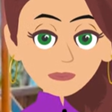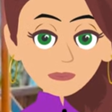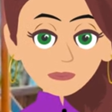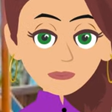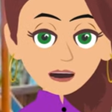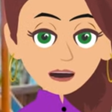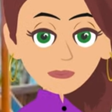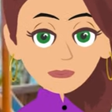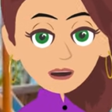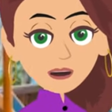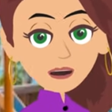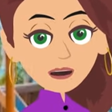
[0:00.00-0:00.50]

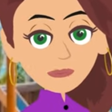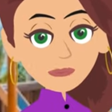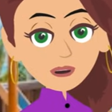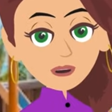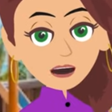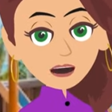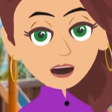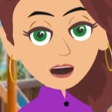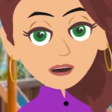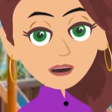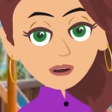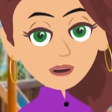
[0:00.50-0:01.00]
So she was
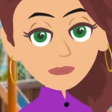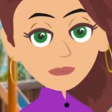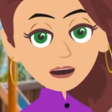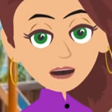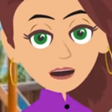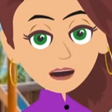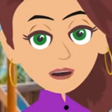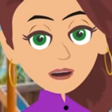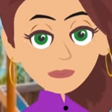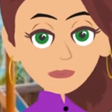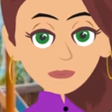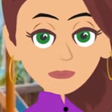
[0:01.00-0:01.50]
well
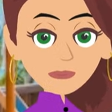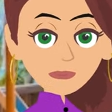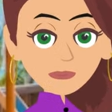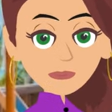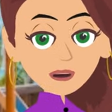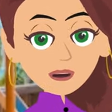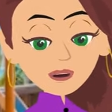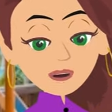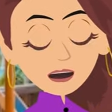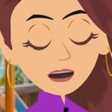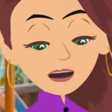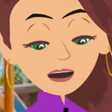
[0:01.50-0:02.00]
aware
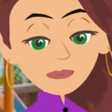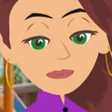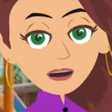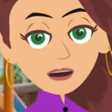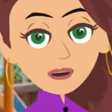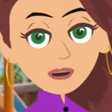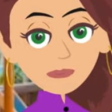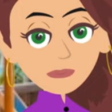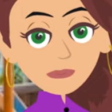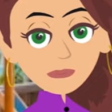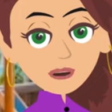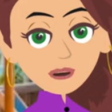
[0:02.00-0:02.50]
of what it
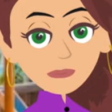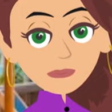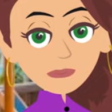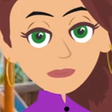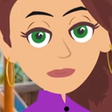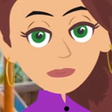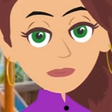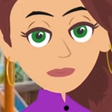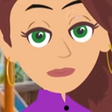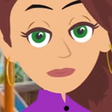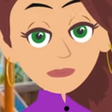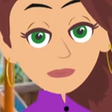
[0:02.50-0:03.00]
looked
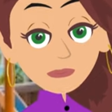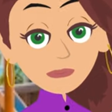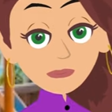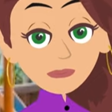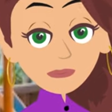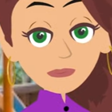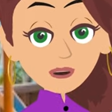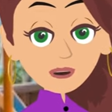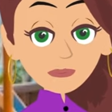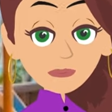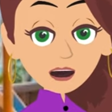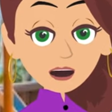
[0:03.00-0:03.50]
like.
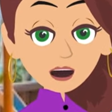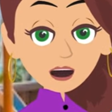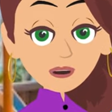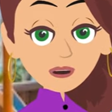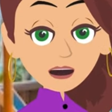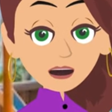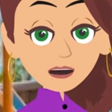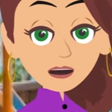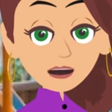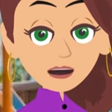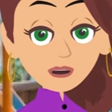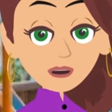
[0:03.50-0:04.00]
It turns
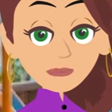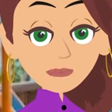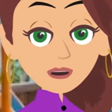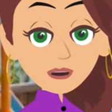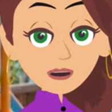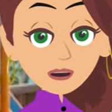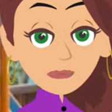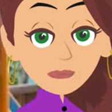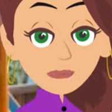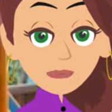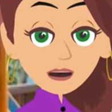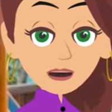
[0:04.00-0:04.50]
out
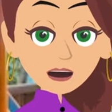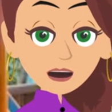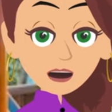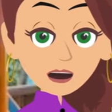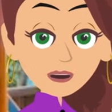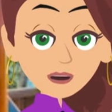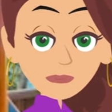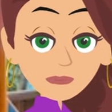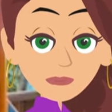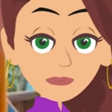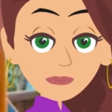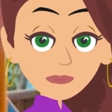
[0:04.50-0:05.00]
that
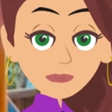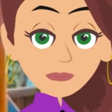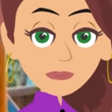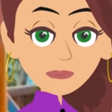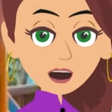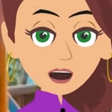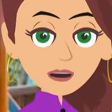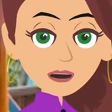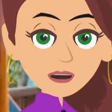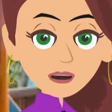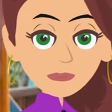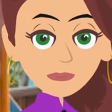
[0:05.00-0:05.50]
there's
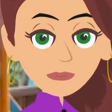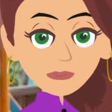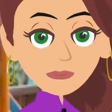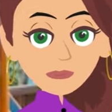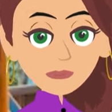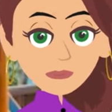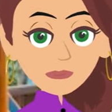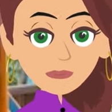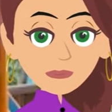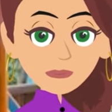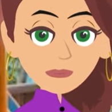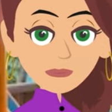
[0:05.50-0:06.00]
almost
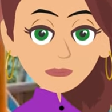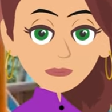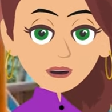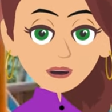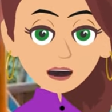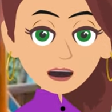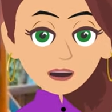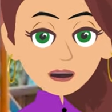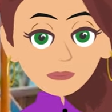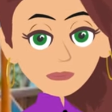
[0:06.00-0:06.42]
no